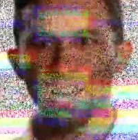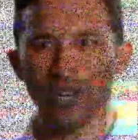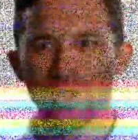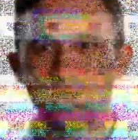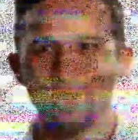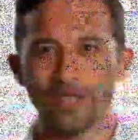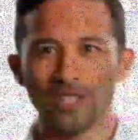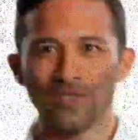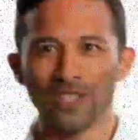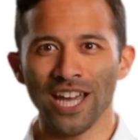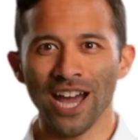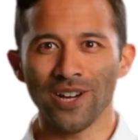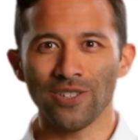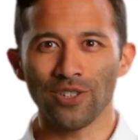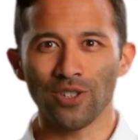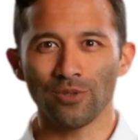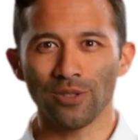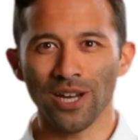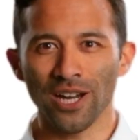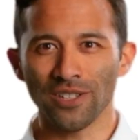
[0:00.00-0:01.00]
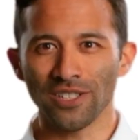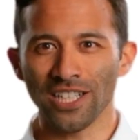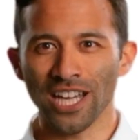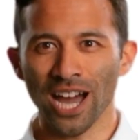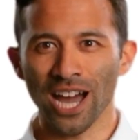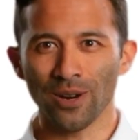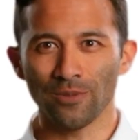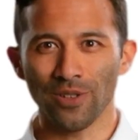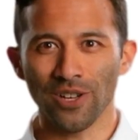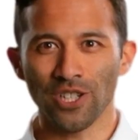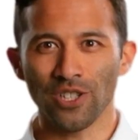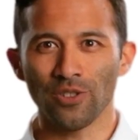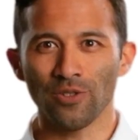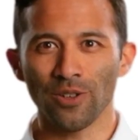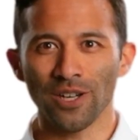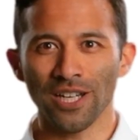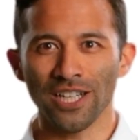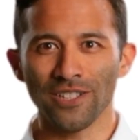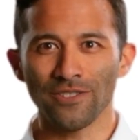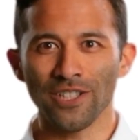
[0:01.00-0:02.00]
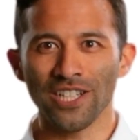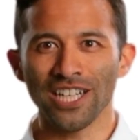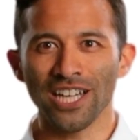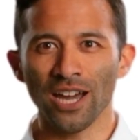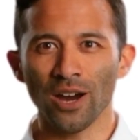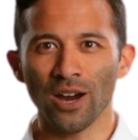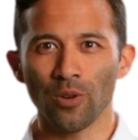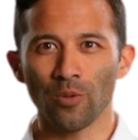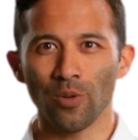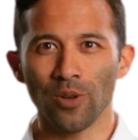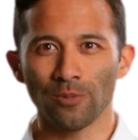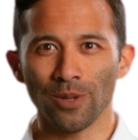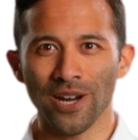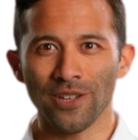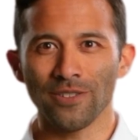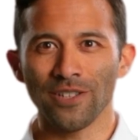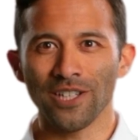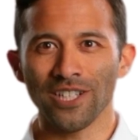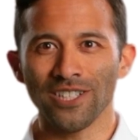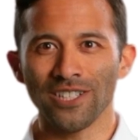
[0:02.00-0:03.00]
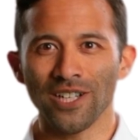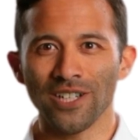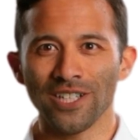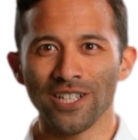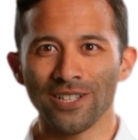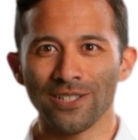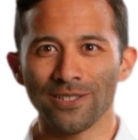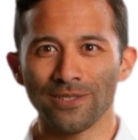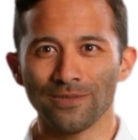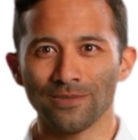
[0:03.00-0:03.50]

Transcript: I don't even have to be on camera to create video with my face on it.